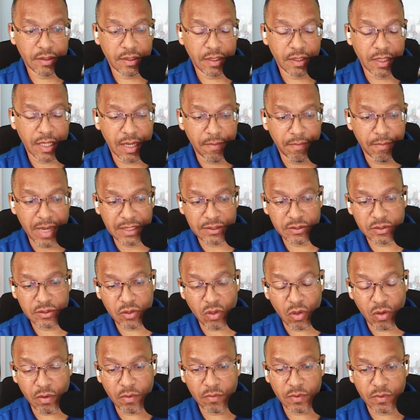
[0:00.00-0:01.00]
my
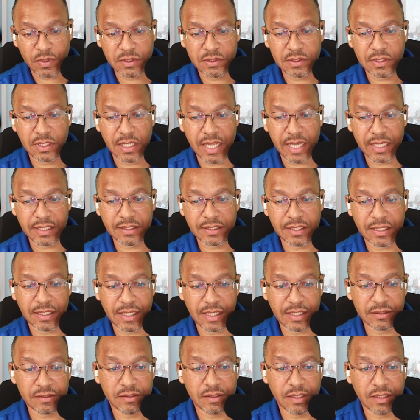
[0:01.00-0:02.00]
story was selected
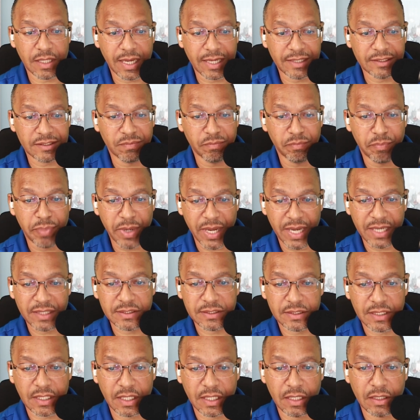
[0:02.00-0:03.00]
as
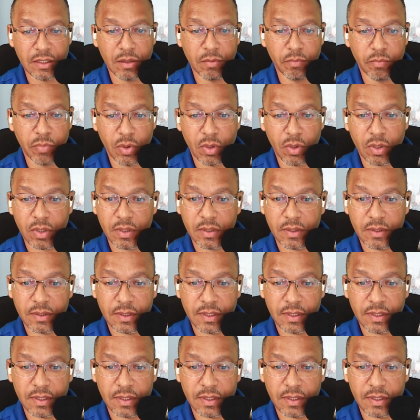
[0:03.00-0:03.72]
best in the book.